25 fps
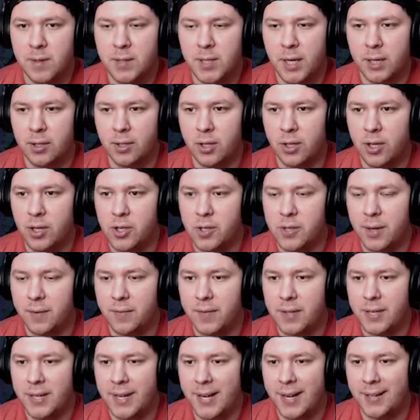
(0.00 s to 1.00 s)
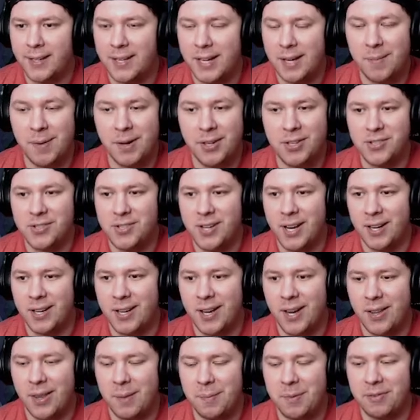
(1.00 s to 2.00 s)
Ten cards left in deck. He might just deck
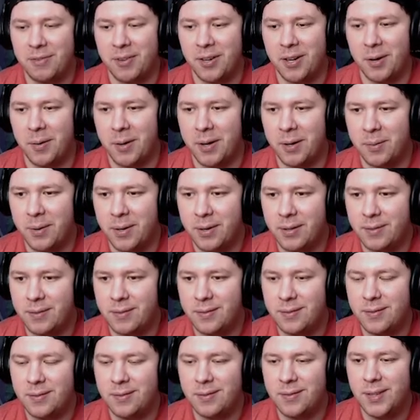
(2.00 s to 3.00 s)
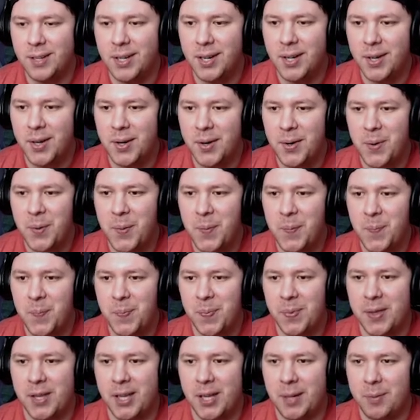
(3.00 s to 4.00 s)
out. That'd be fine a way to win.
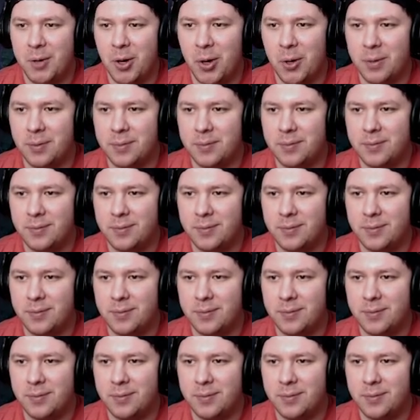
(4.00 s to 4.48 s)
Keep going.